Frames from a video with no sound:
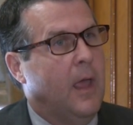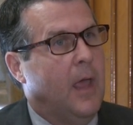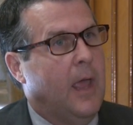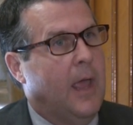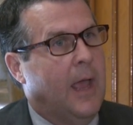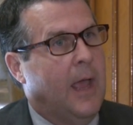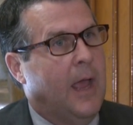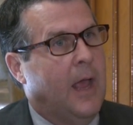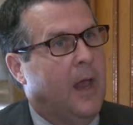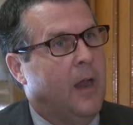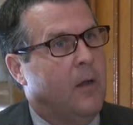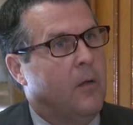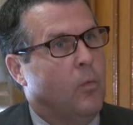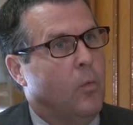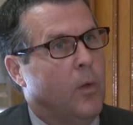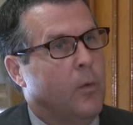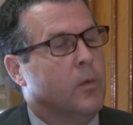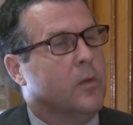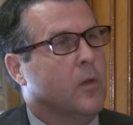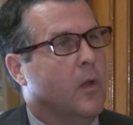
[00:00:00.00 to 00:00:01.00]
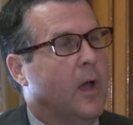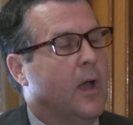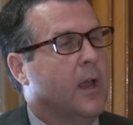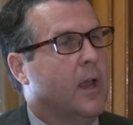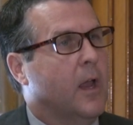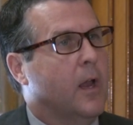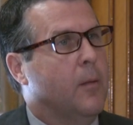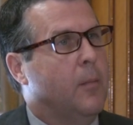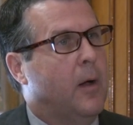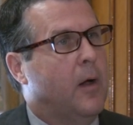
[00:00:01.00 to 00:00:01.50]
And we were
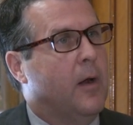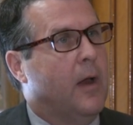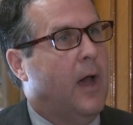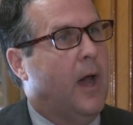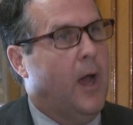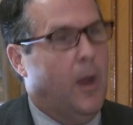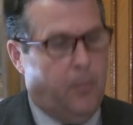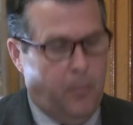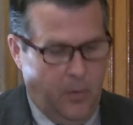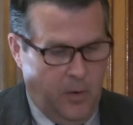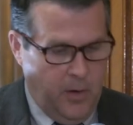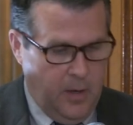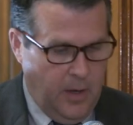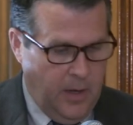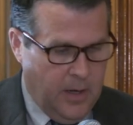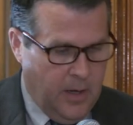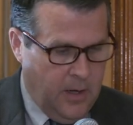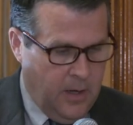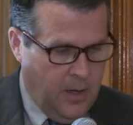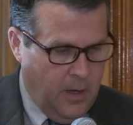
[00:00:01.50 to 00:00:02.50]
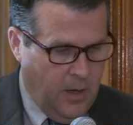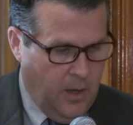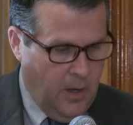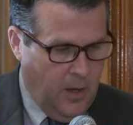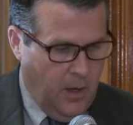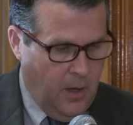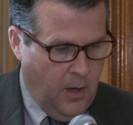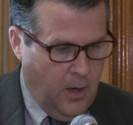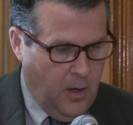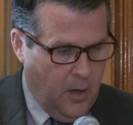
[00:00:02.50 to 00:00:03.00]
talking about ARPA, and
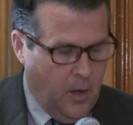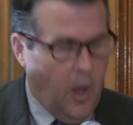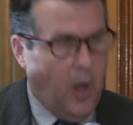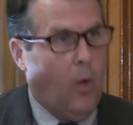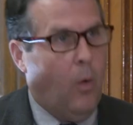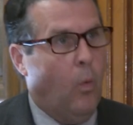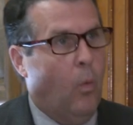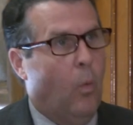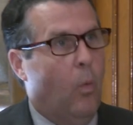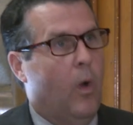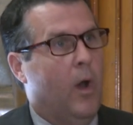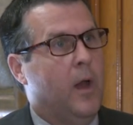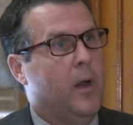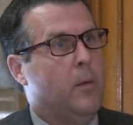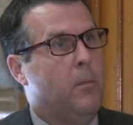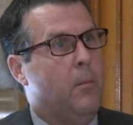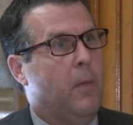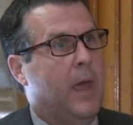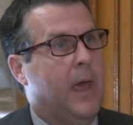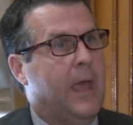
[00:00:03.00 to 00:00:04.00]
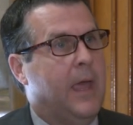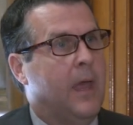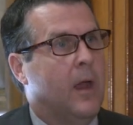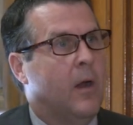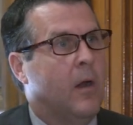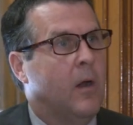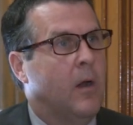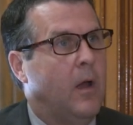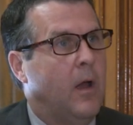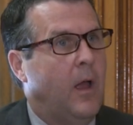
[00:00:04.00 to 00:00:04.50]
not one
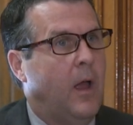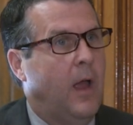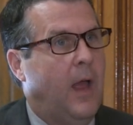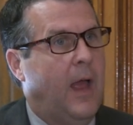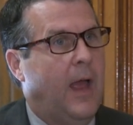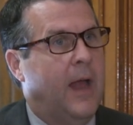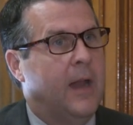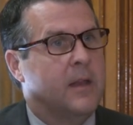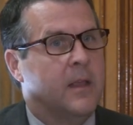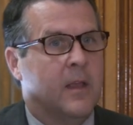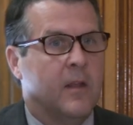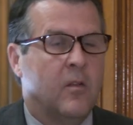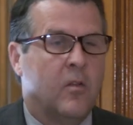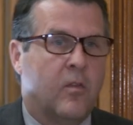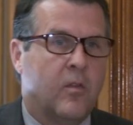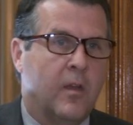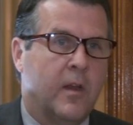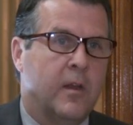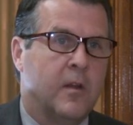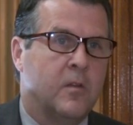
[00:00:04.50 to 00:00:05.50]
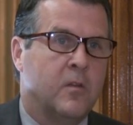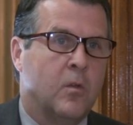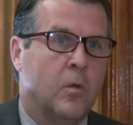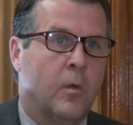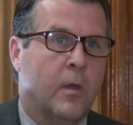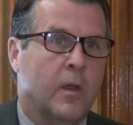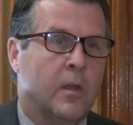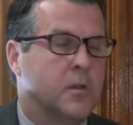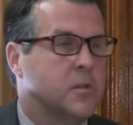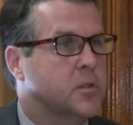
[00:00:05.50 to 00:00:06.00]
mayor had considered
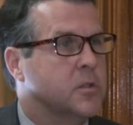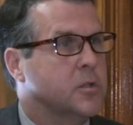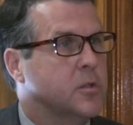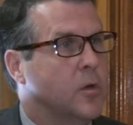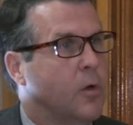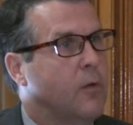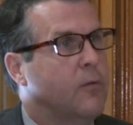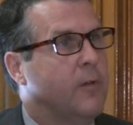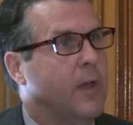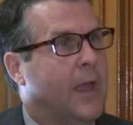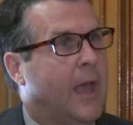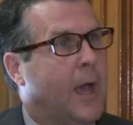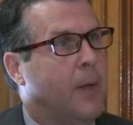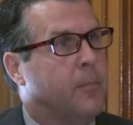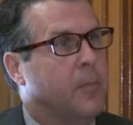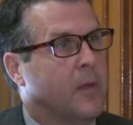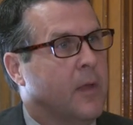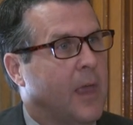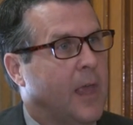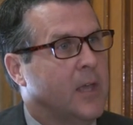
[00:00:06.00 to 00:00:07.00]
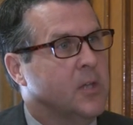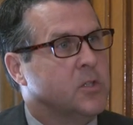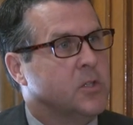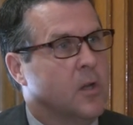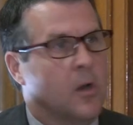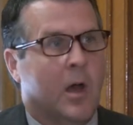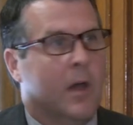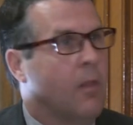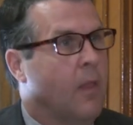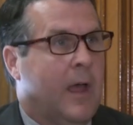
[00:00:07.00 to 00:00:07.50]
doing a survey
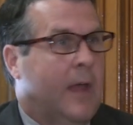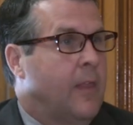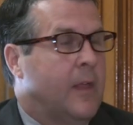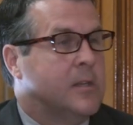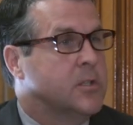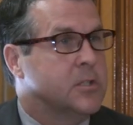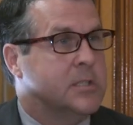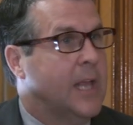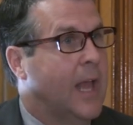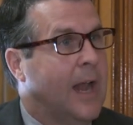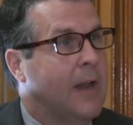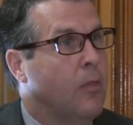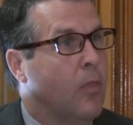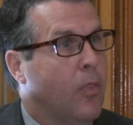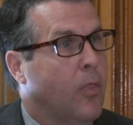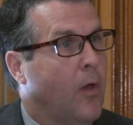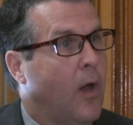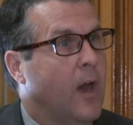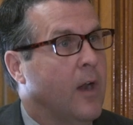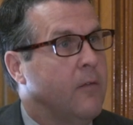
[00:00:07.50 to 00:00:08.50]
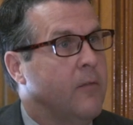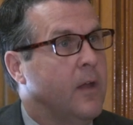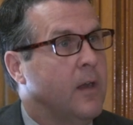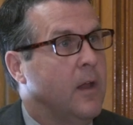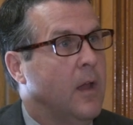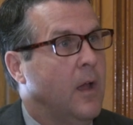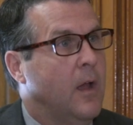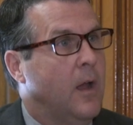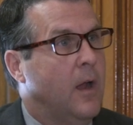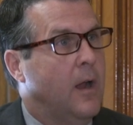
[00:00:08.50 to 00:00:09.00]
application online. I just hadn't thought of it.
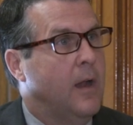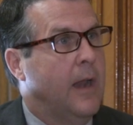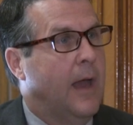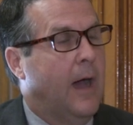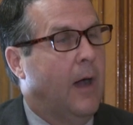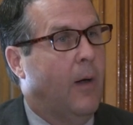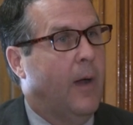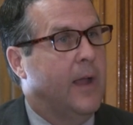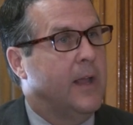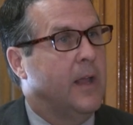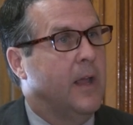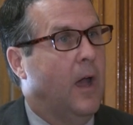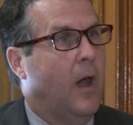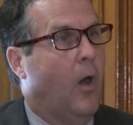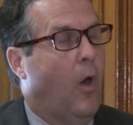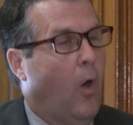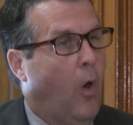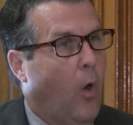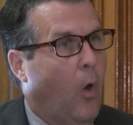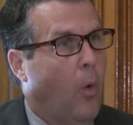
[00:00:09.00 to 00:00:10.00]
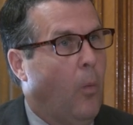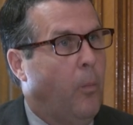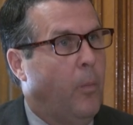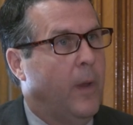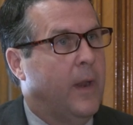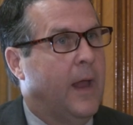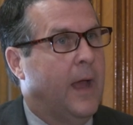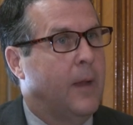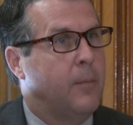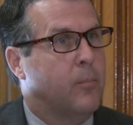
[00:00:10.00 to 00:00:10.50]
Now I hope
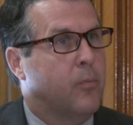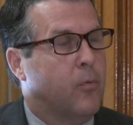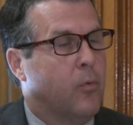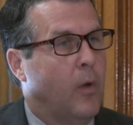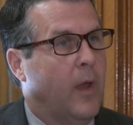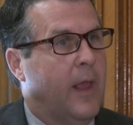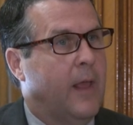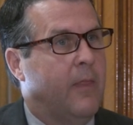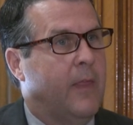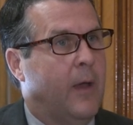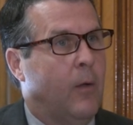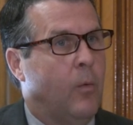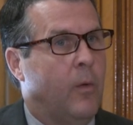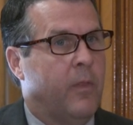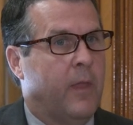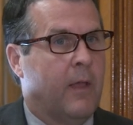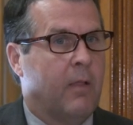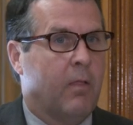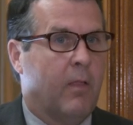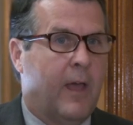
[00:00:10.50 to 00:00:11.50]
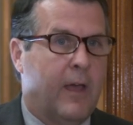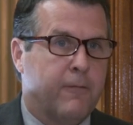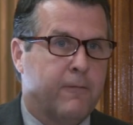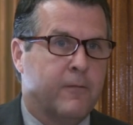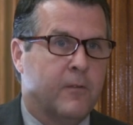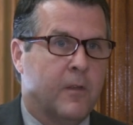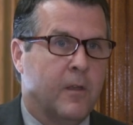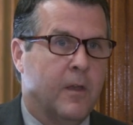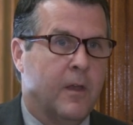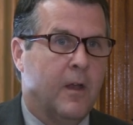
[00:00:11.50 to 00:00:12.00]
and I pray that when they
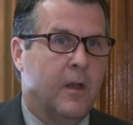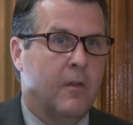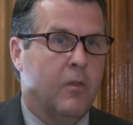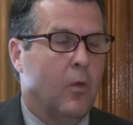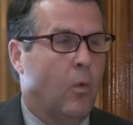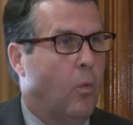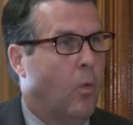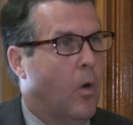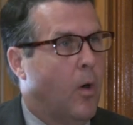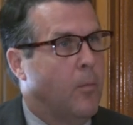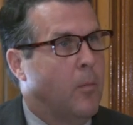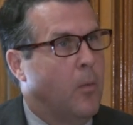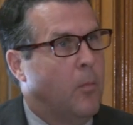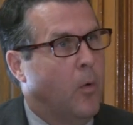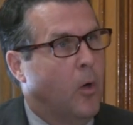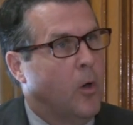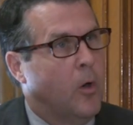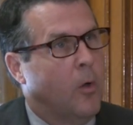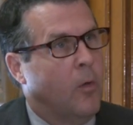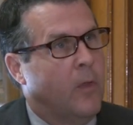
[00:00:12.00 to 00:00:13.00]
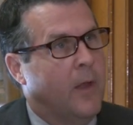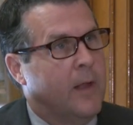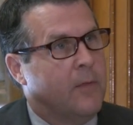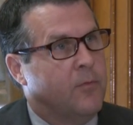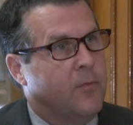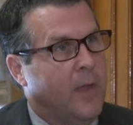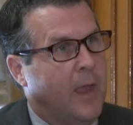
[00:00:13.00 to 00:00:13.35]
left the war memorial that